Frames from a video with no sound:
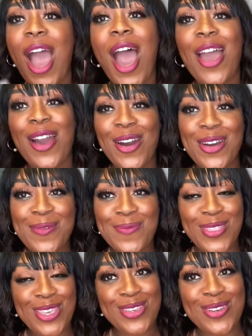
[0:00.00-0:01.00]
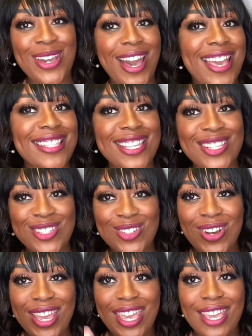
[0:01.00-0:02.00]
I hope that you guys
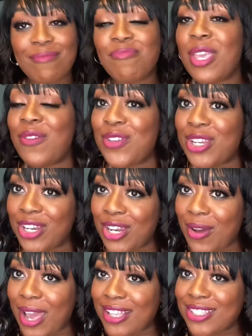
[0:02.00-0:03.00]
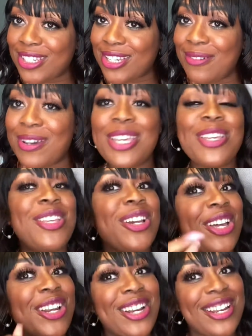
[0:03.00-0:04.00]
enjoy it. If you didn't know how to do it, you're
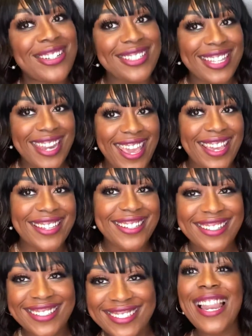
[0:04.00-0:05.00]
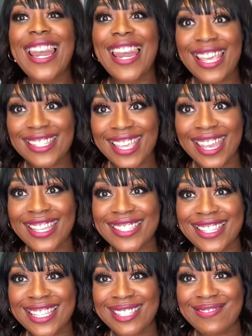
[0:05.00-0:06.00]
gonna learn today. Let's get
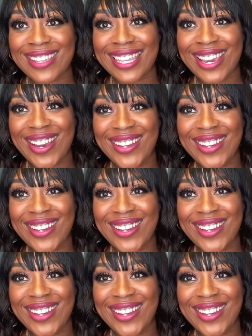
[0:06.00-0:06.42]
into this video.